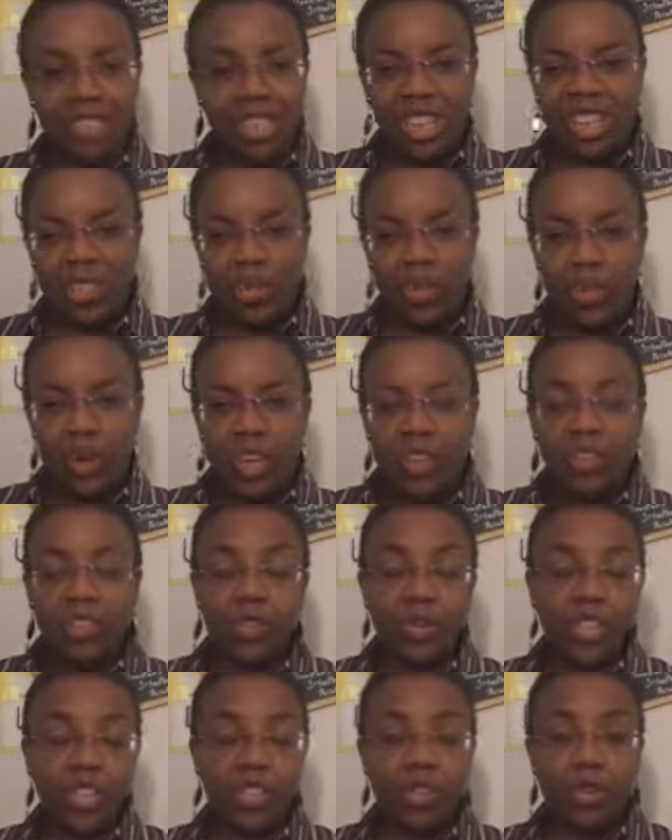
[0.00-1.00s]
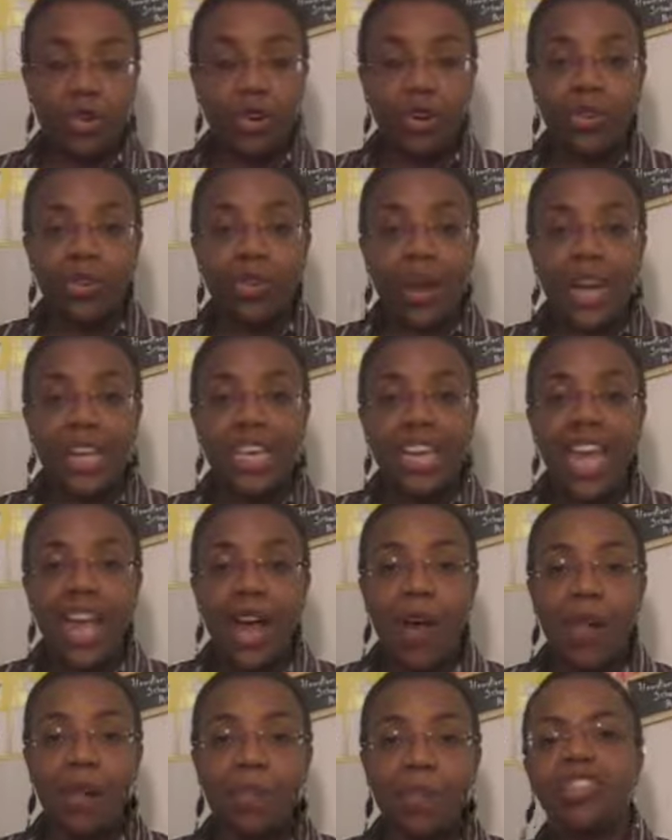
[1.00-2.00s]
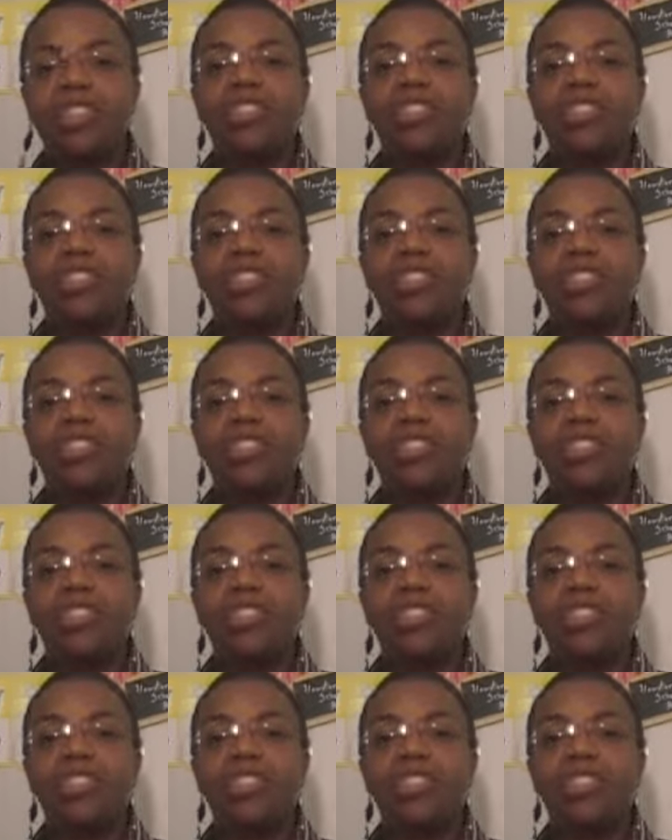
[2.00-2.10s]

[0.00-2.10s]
She doesn't want to do any chores right now.